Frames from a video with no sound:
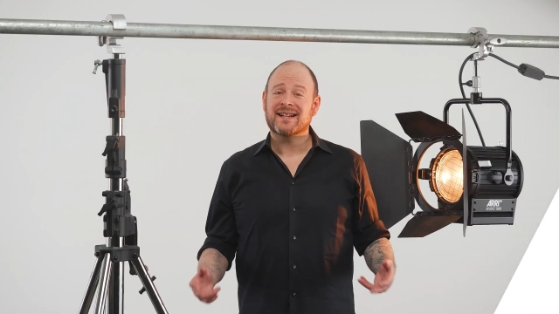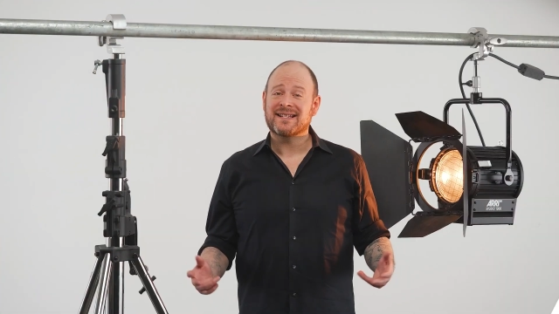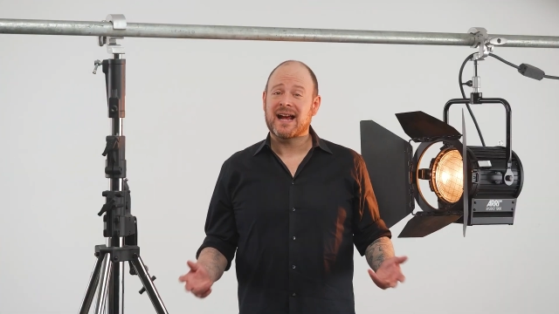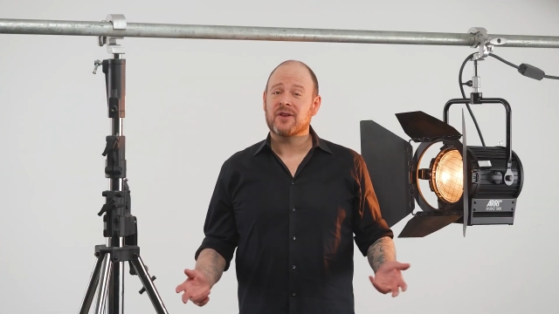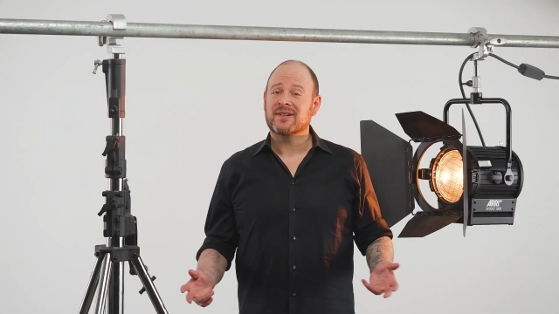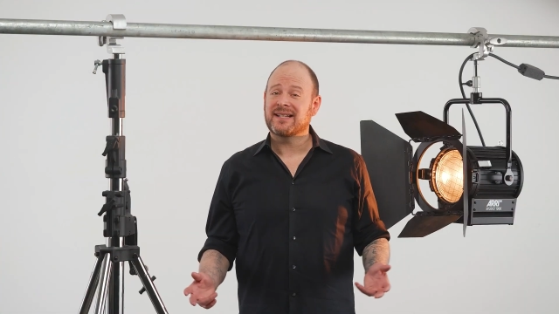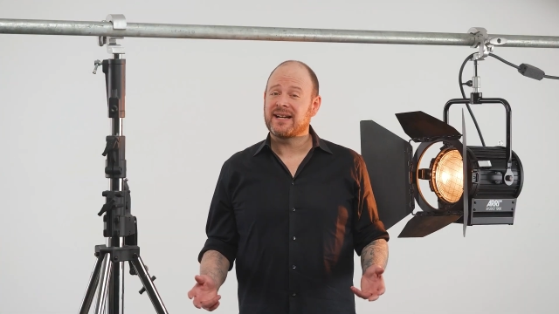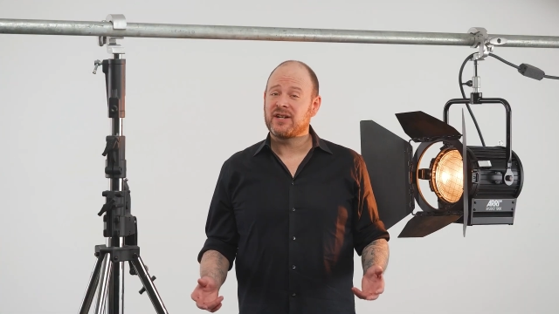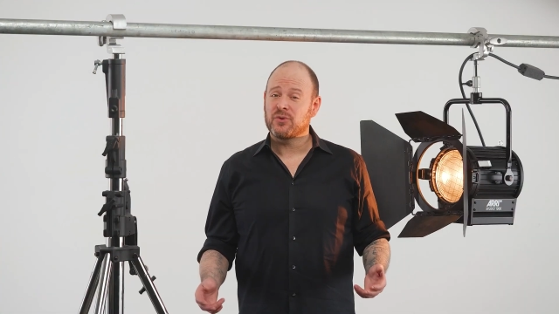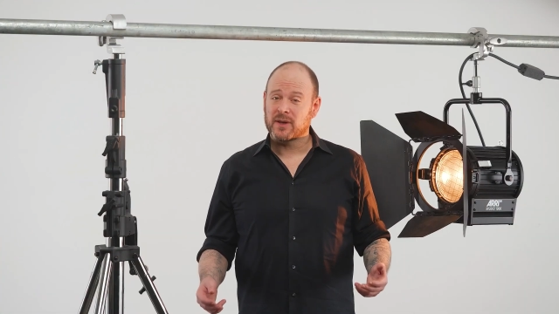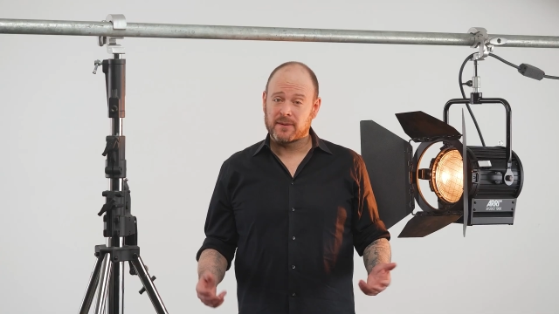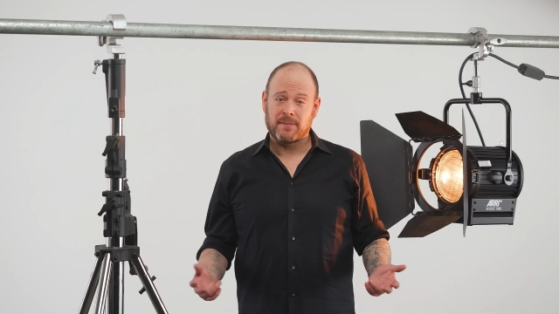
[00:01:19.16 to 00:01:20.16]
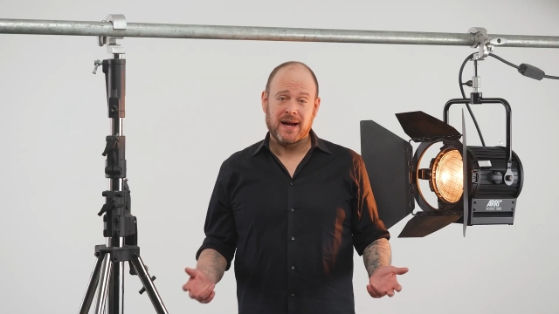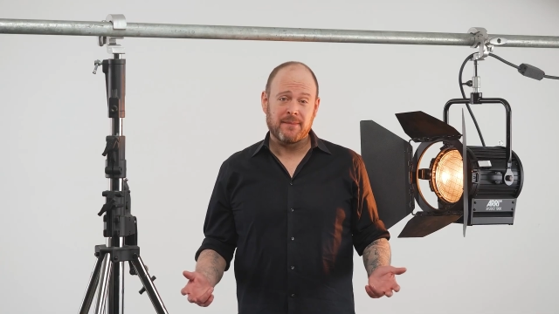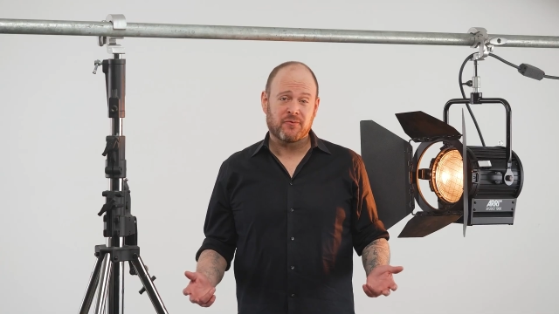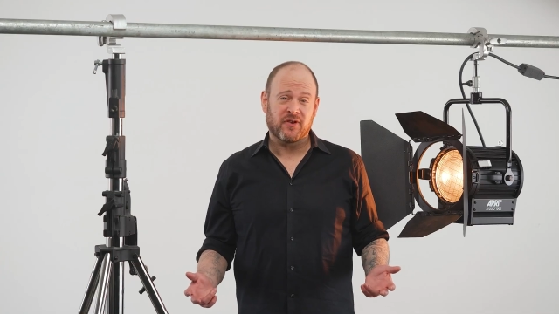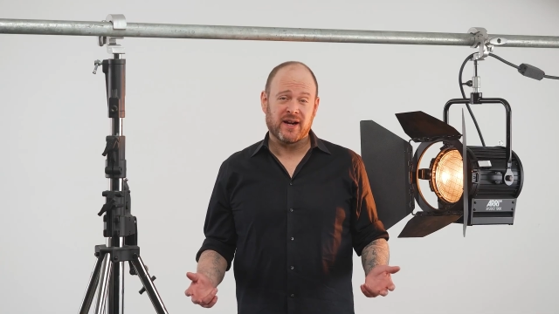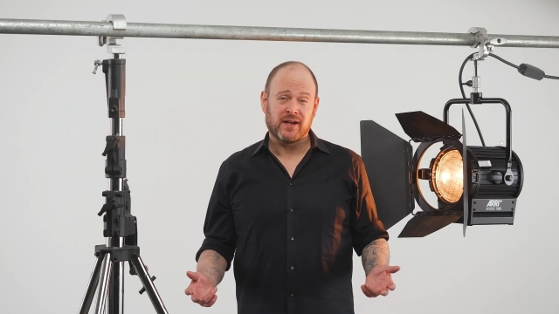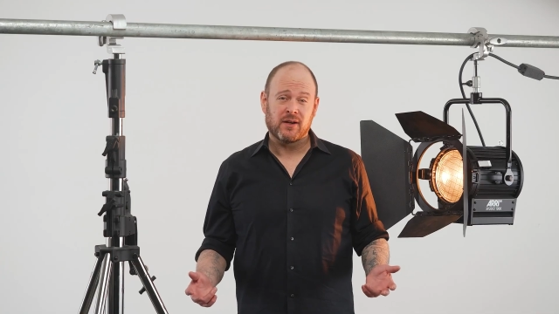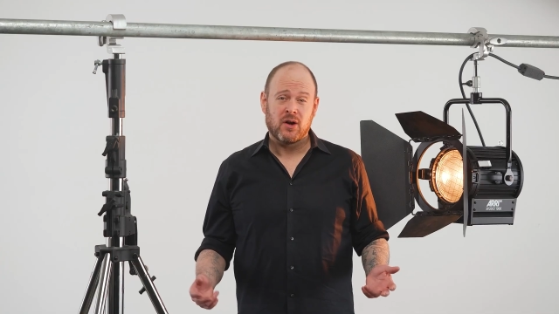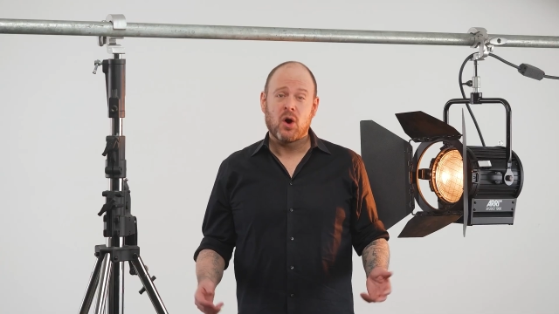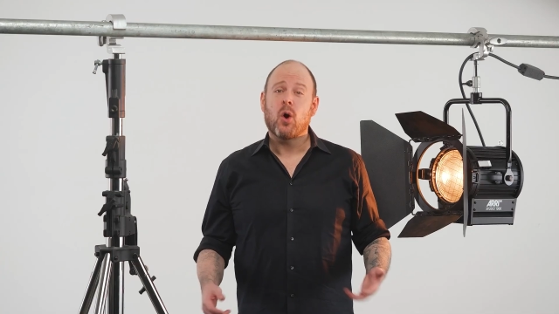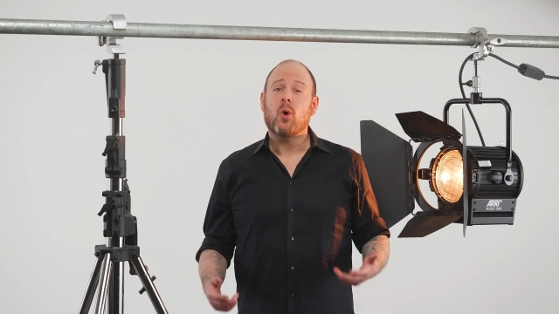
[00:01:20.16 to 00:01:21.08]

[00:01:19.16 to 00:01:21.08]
on a soundstage with a pipe grid,